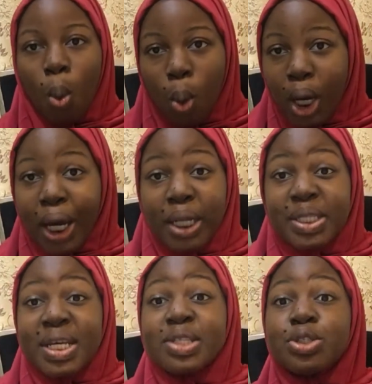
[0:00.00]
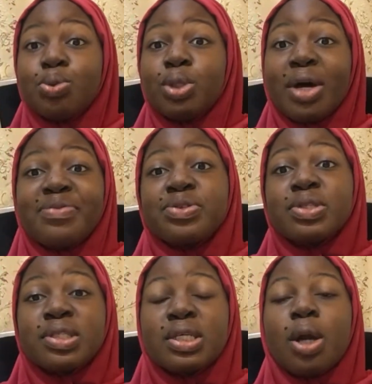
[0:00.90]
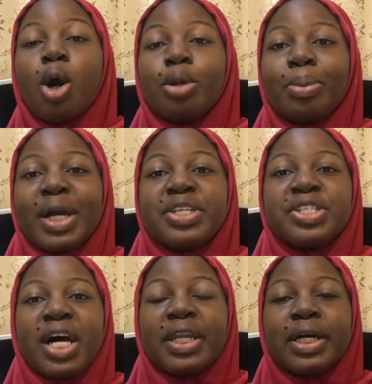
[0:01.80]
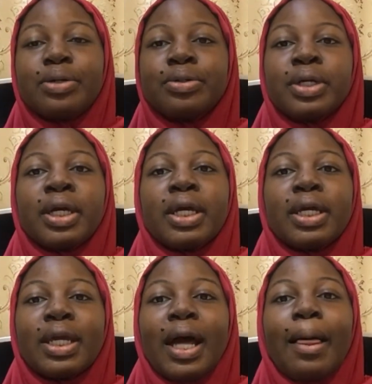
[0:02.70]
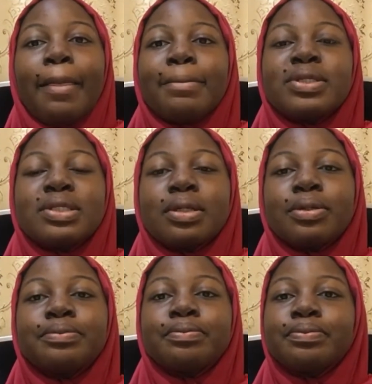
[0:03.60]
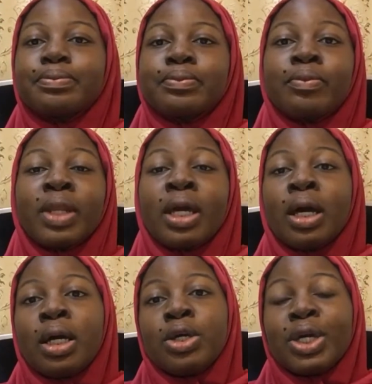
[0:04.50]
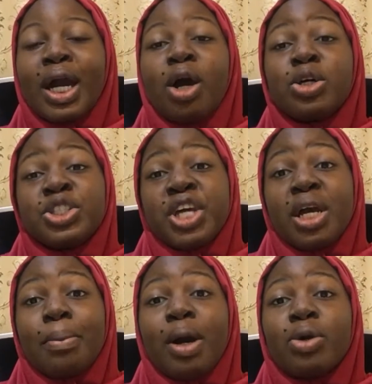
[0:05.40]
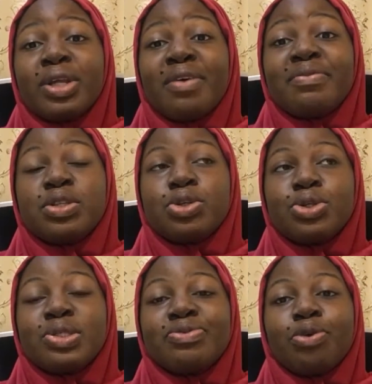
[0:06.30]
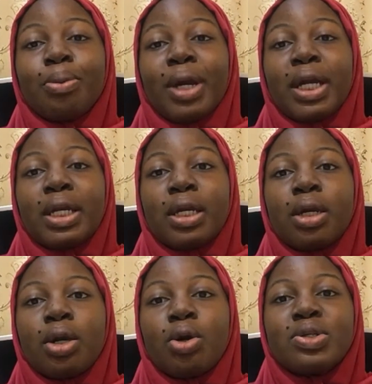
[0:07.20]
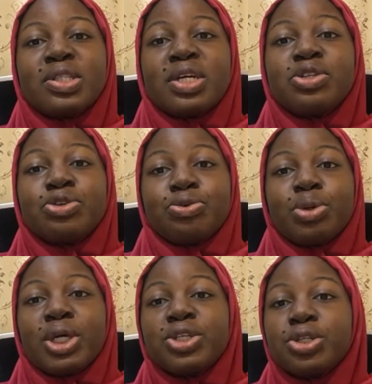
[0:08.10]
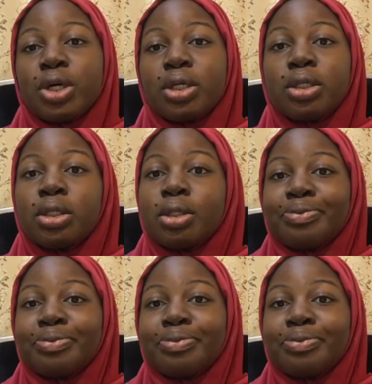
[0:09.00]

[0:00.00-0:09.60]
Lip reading: what content you would love to see on my channel. Yeah, so you can check my other videos for my content creation